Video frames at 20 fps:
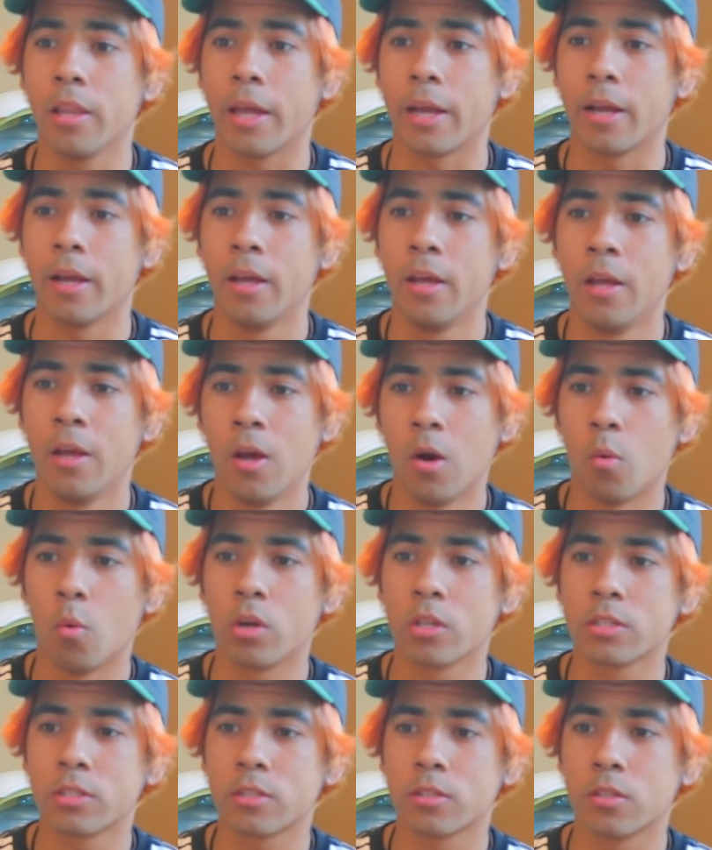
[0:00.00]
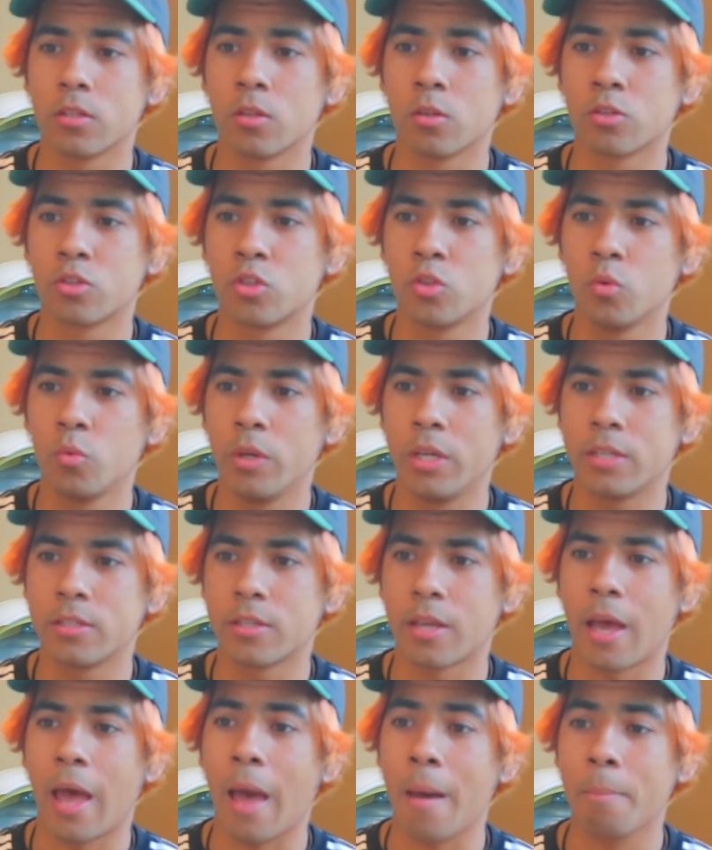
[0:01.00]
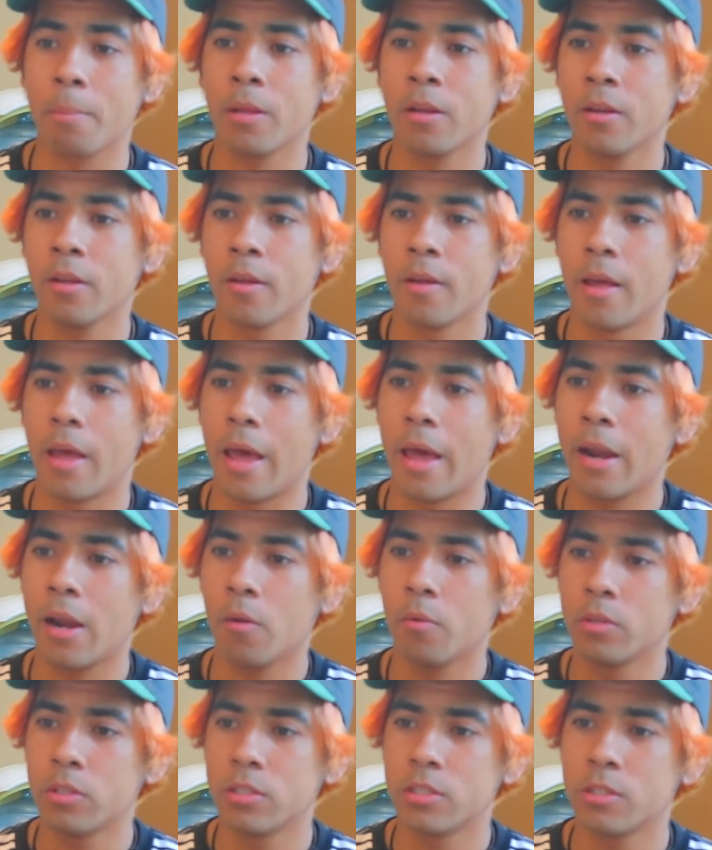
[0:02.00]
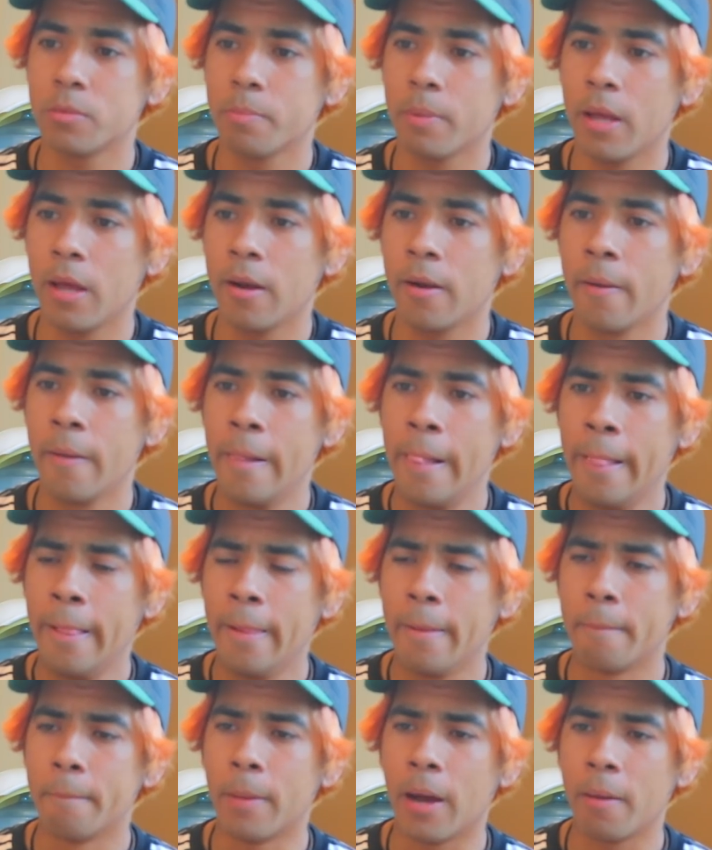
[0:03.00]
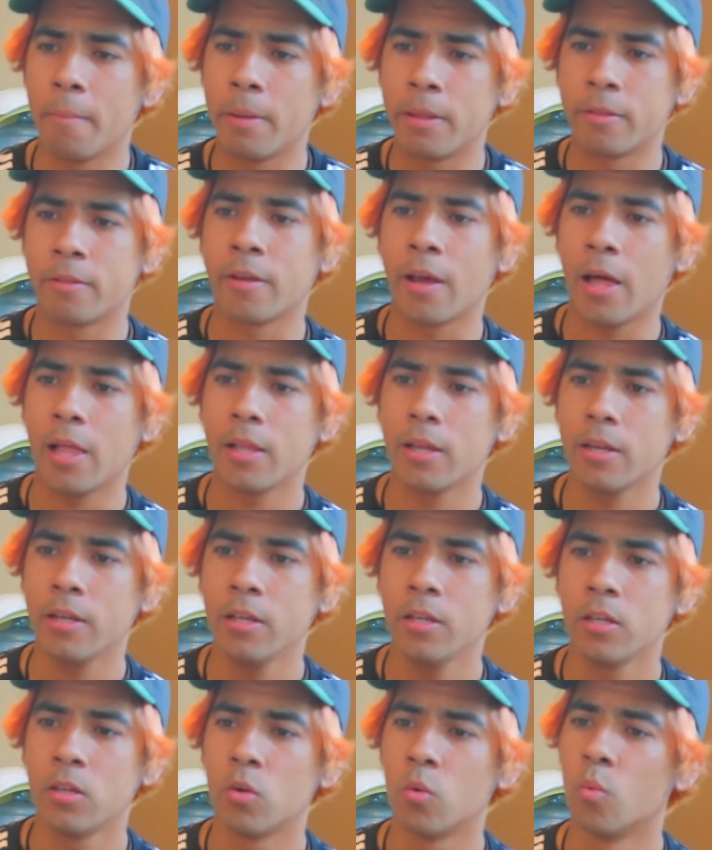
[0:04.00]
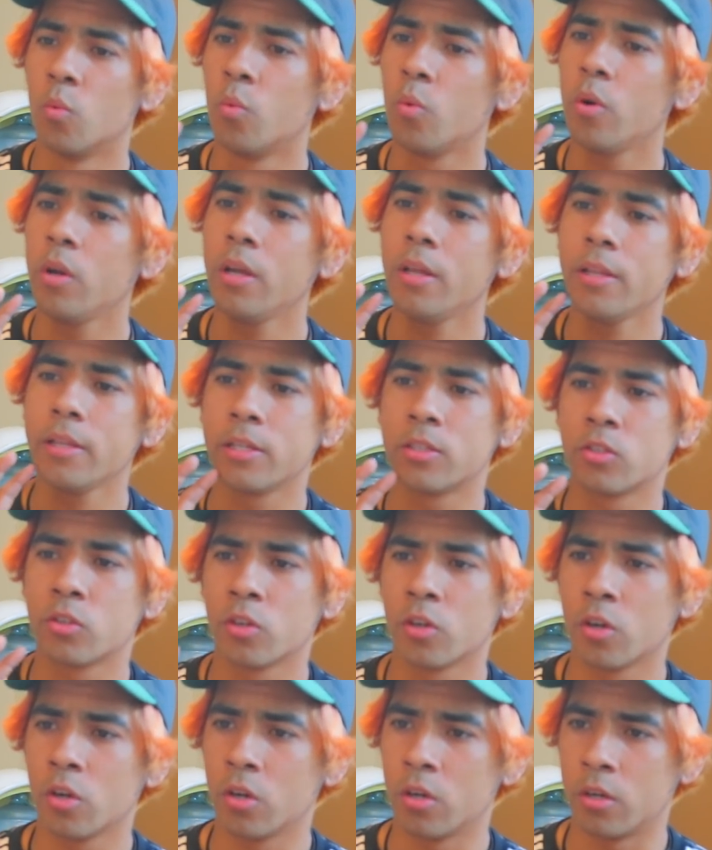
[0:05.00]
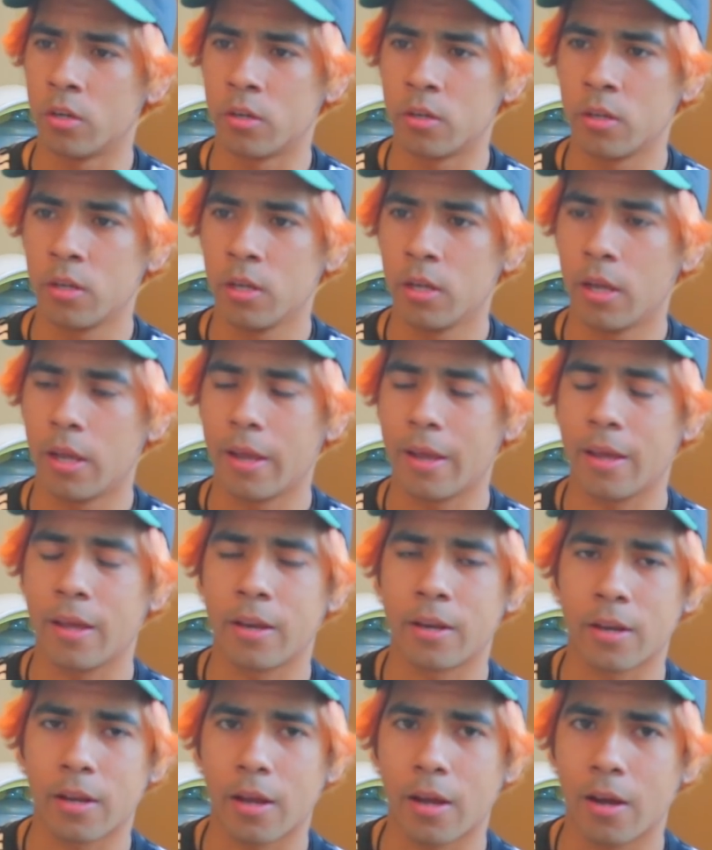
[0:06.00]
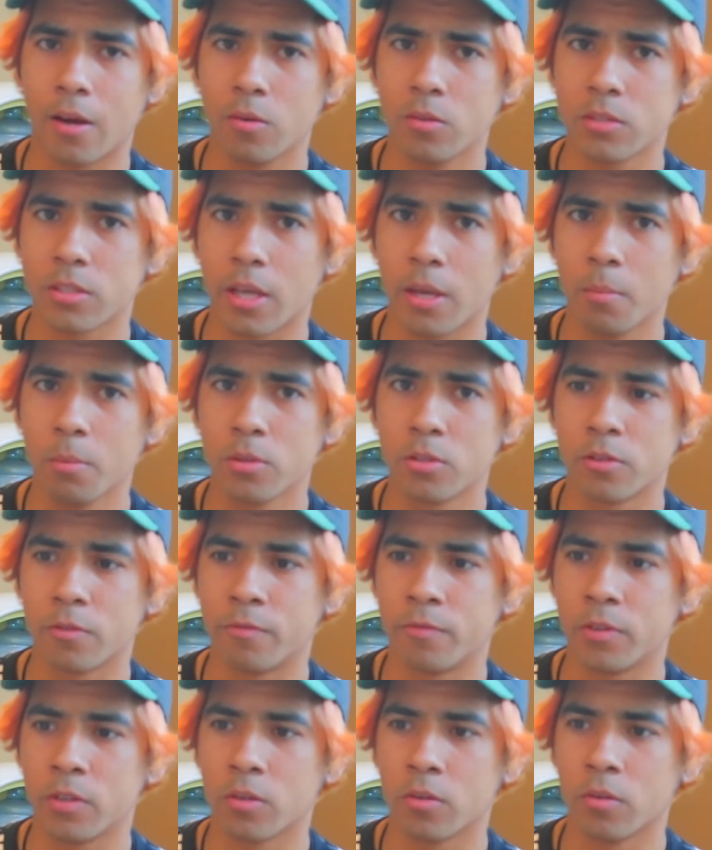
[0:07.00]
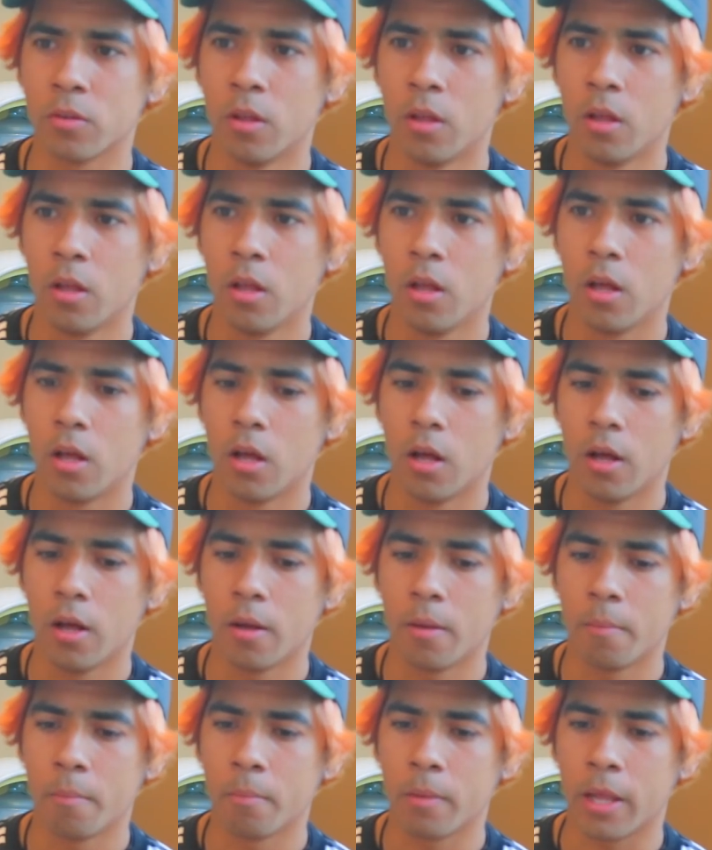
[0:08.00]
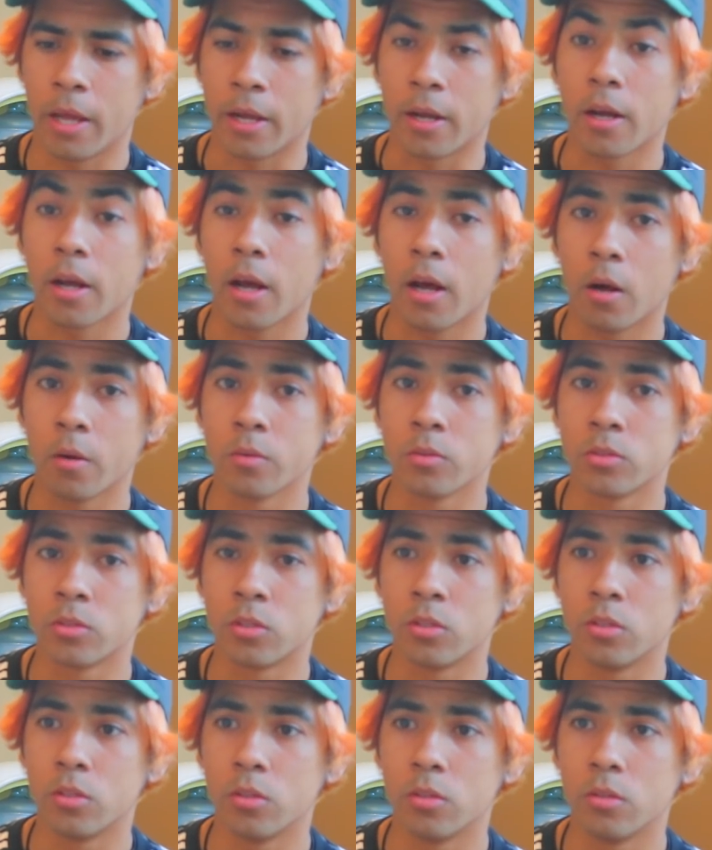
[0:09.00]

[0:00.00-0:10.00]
Like, once those 2 weeks happened and I went to Japan, my mentality really turned, and I was able to feel like I was